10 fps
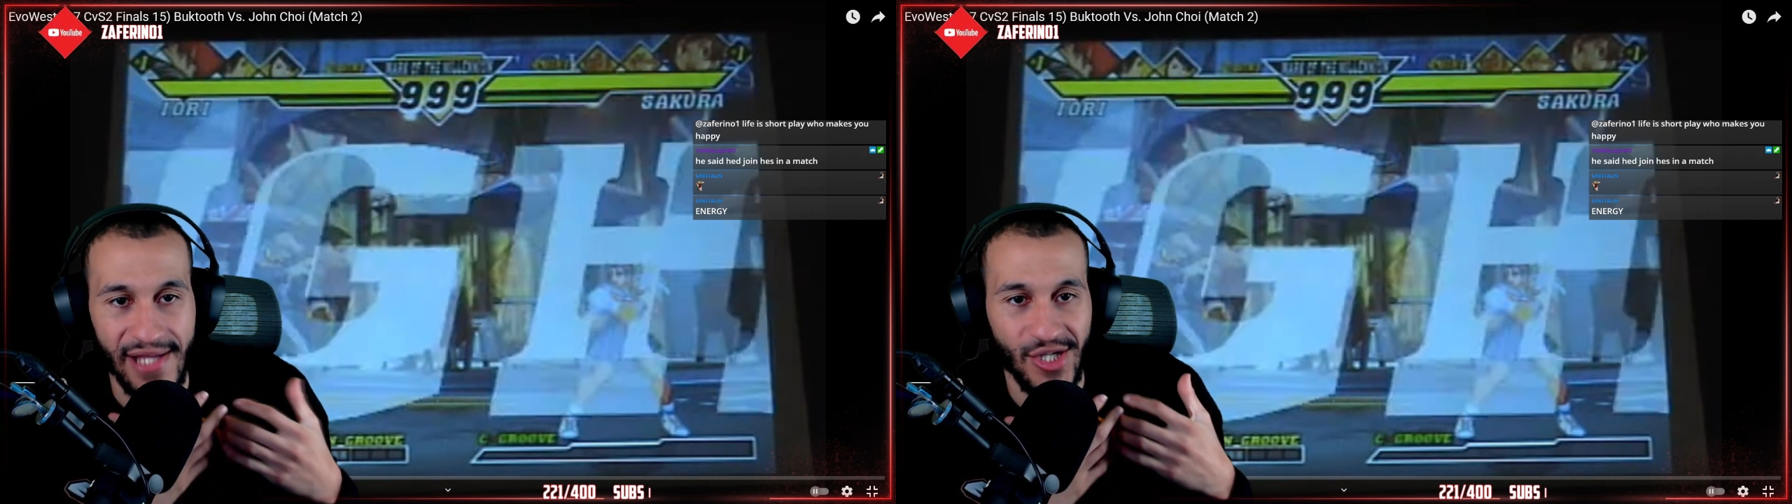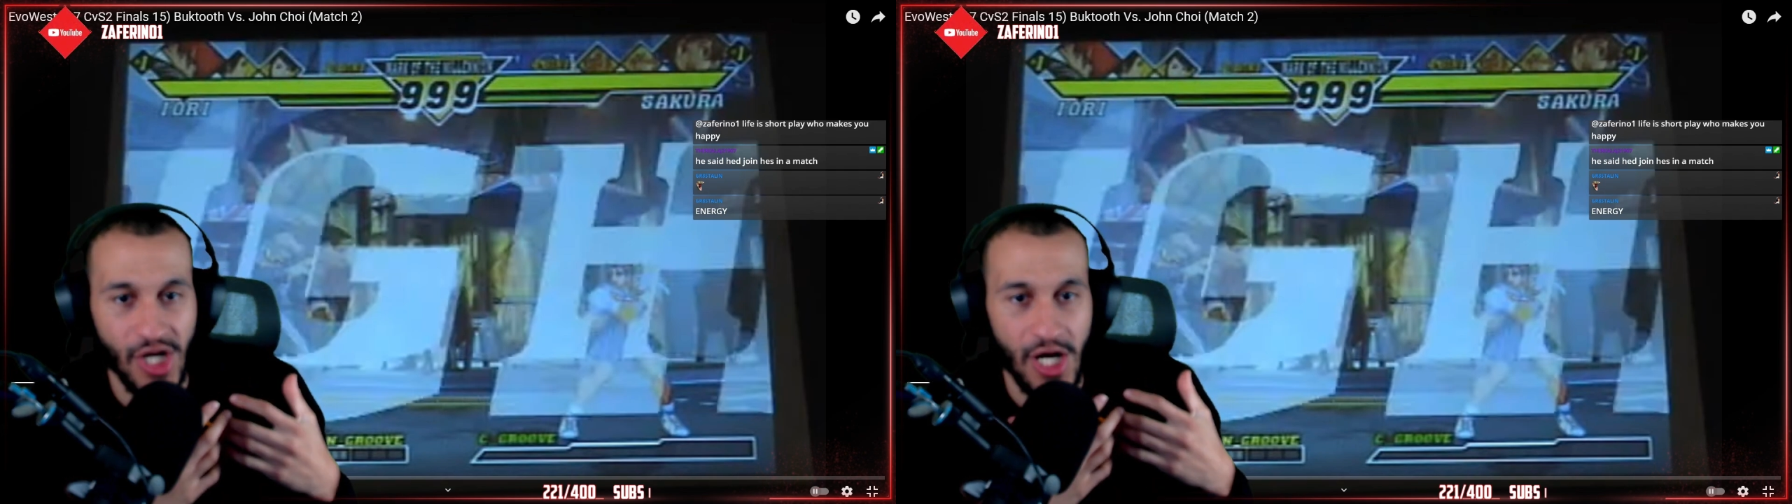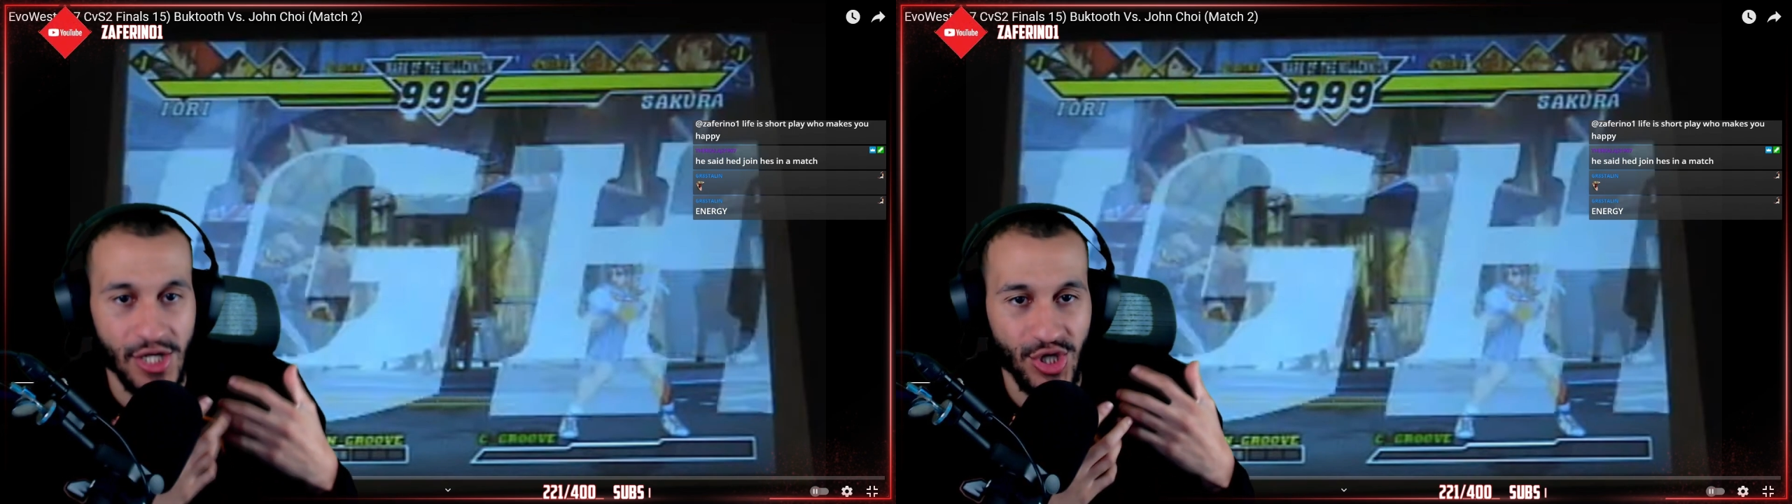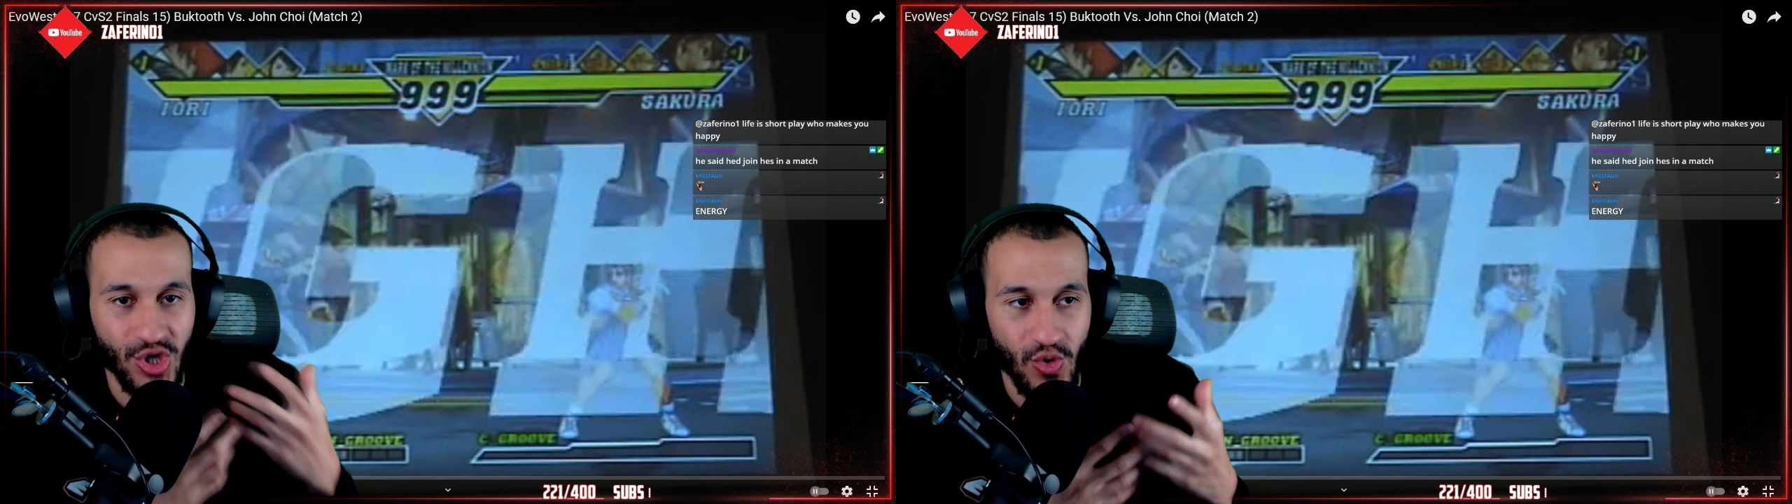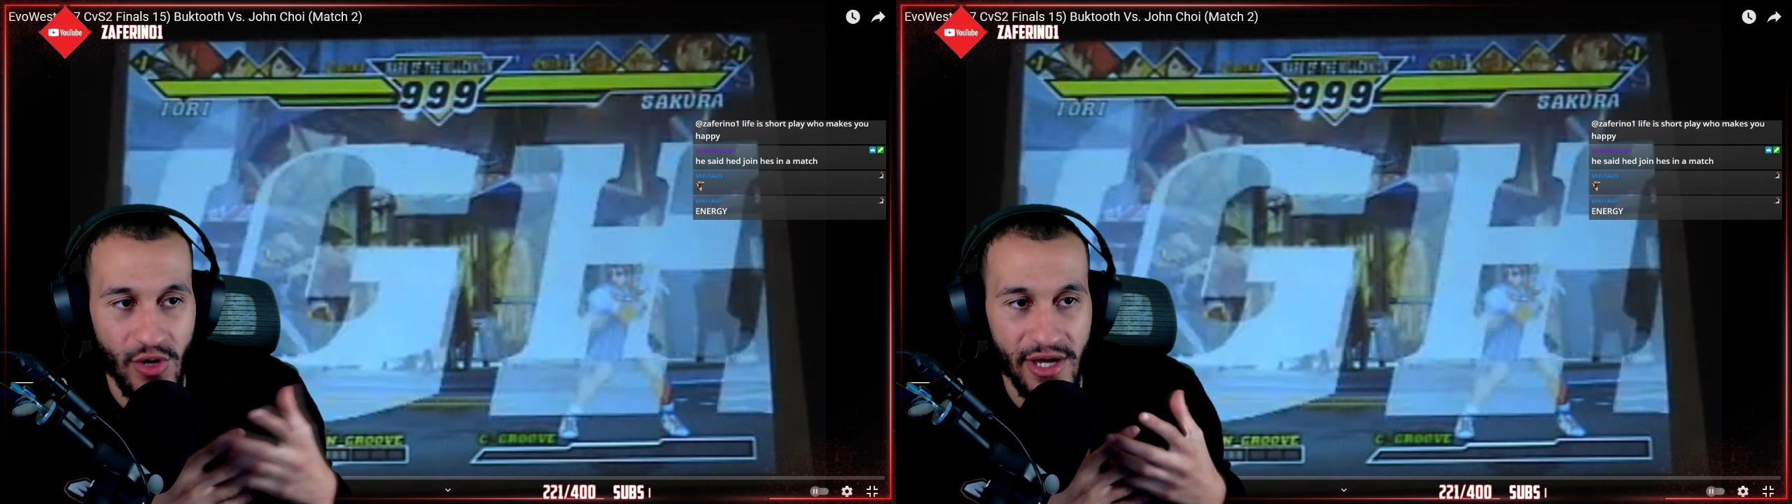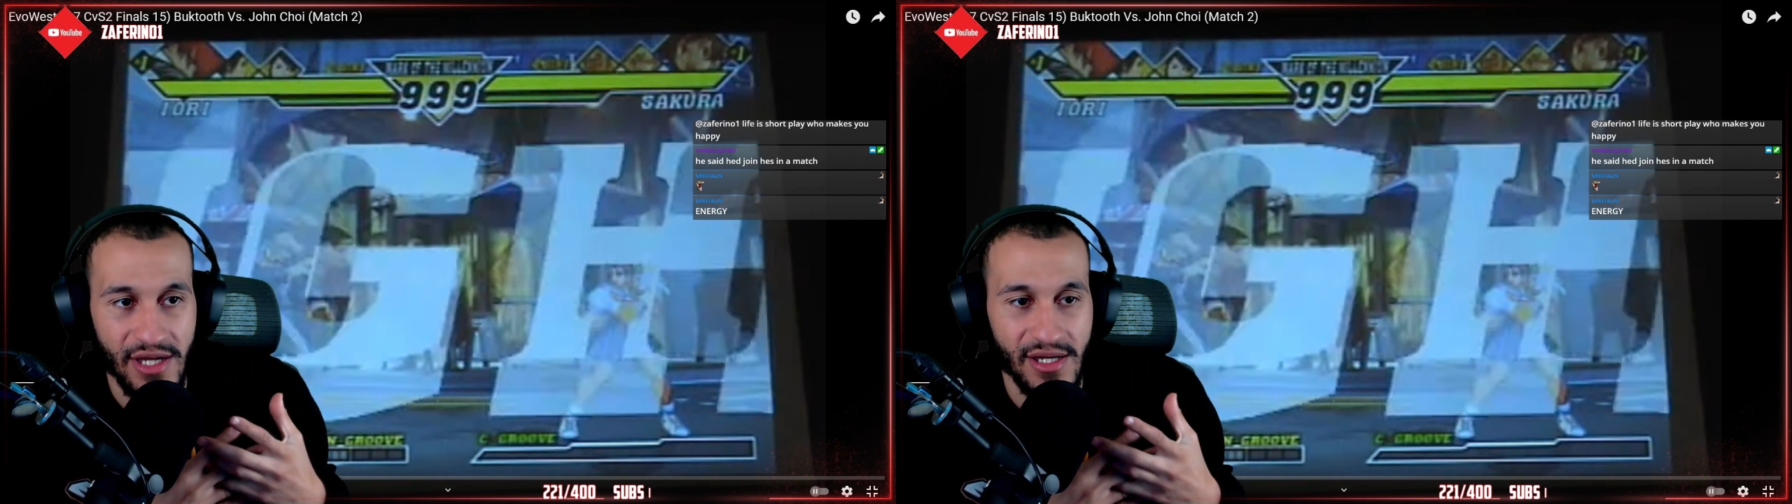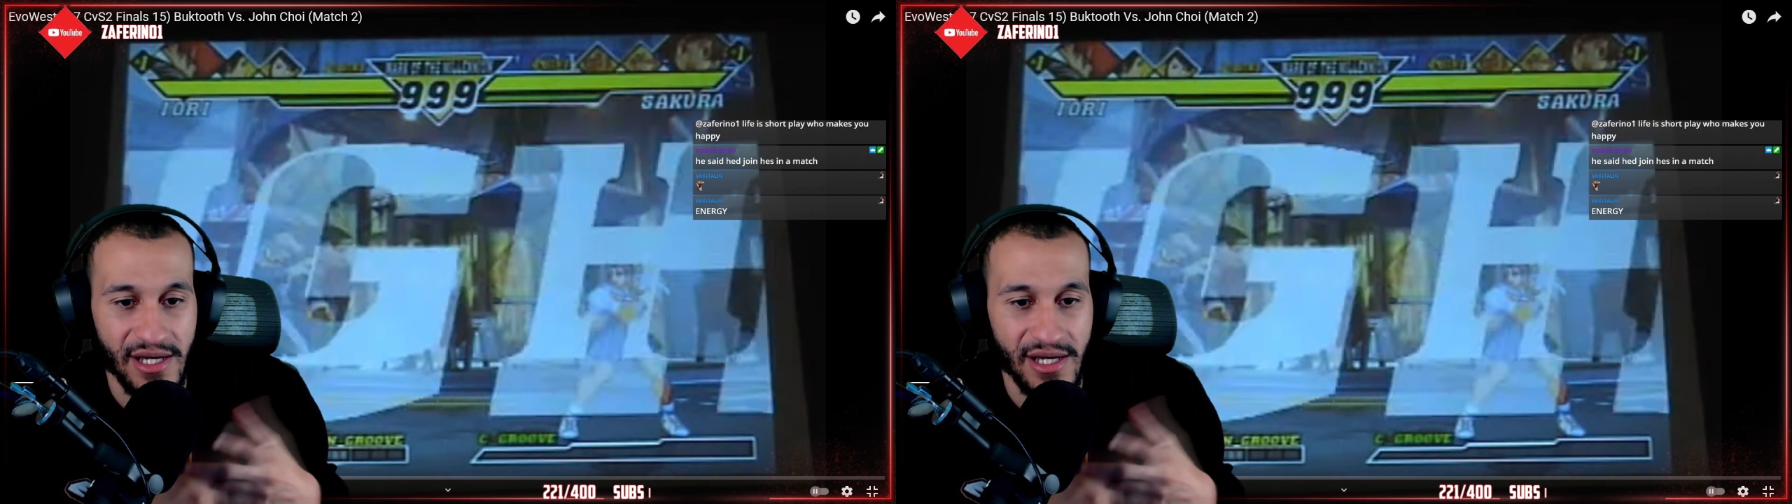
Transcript: John Choi